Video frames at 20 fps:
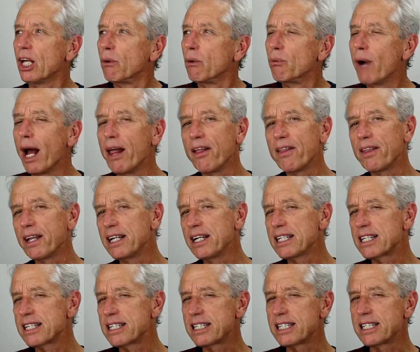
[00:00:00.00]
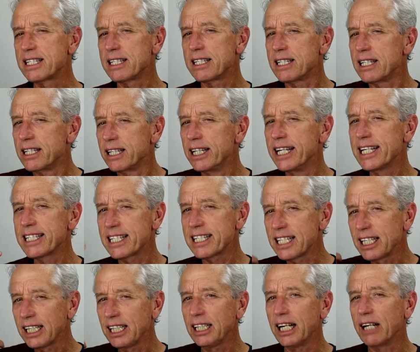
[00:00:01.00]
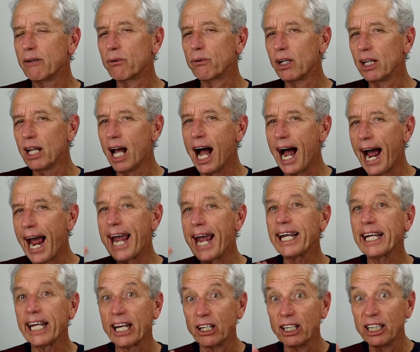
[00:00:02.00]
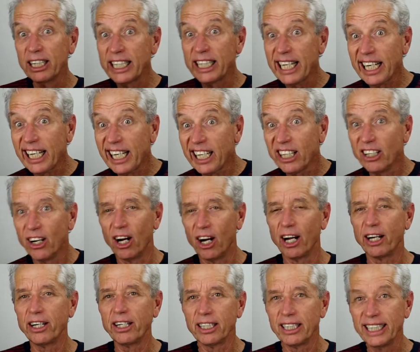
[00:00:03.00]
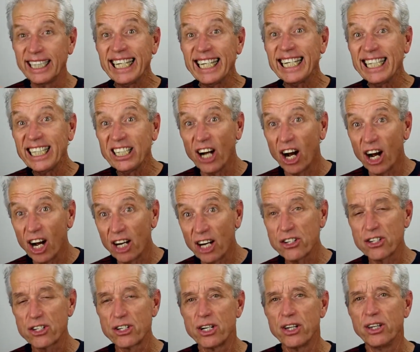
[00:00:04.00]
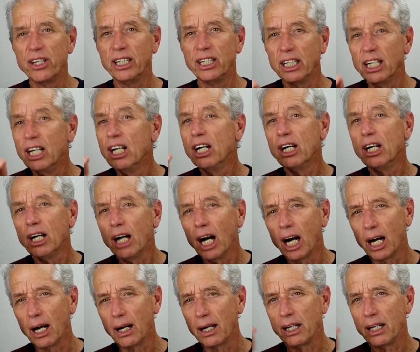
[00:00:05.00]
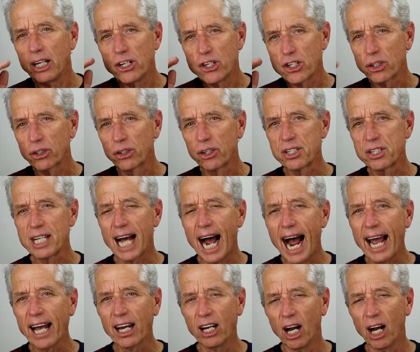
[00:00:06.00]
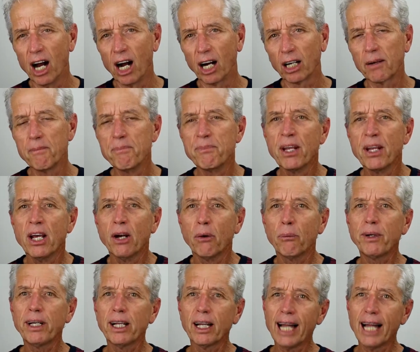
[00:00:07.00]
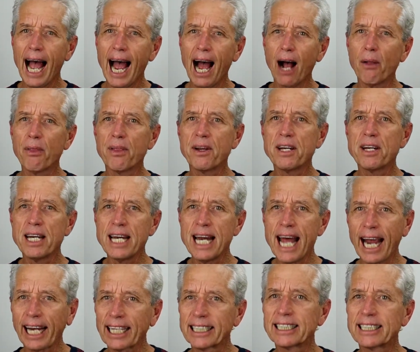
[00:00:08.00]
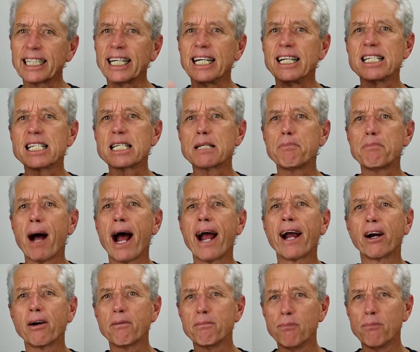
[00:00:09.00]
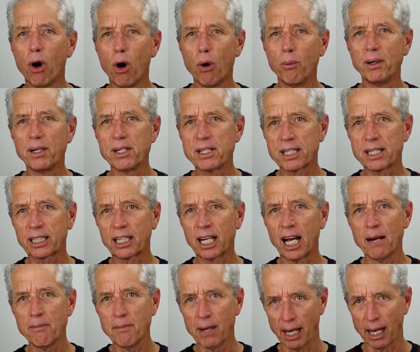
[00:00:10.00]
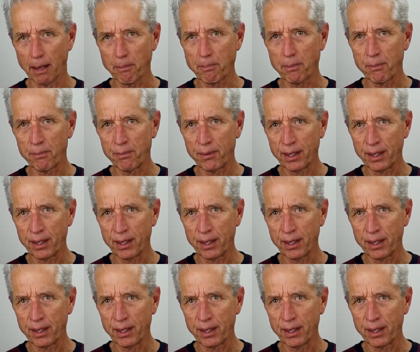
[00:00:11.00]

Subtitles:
rather than listening and relying and leaning on the internal dialogue, we allow the next inspired moment to come up